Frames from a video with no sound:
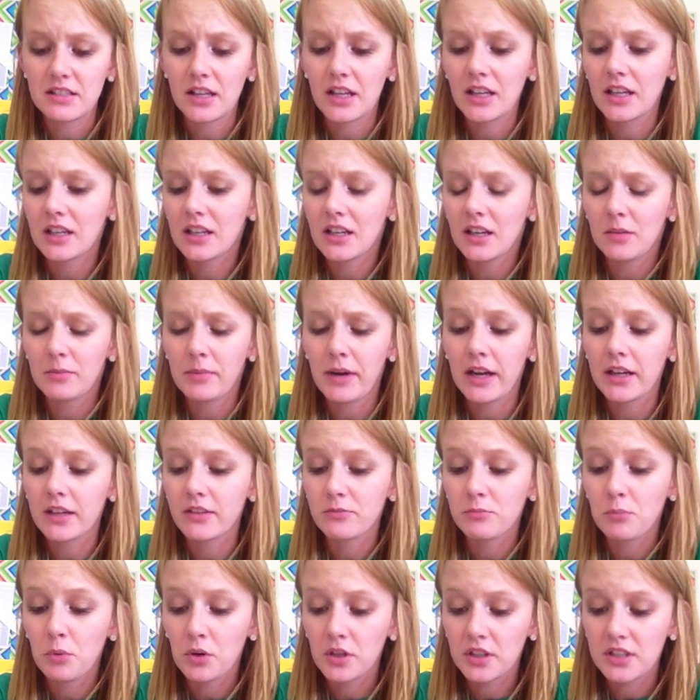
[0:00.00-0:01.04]
like a bag
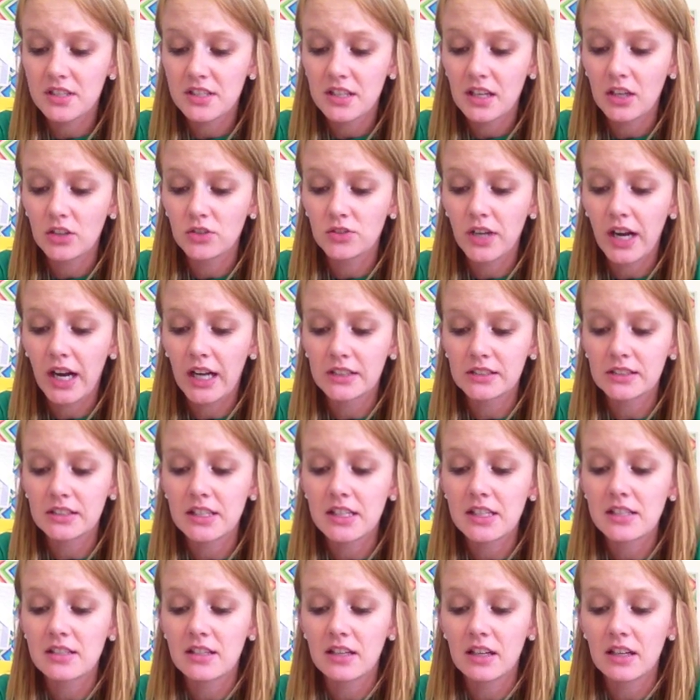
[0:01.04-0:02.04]
of pork skin cracklings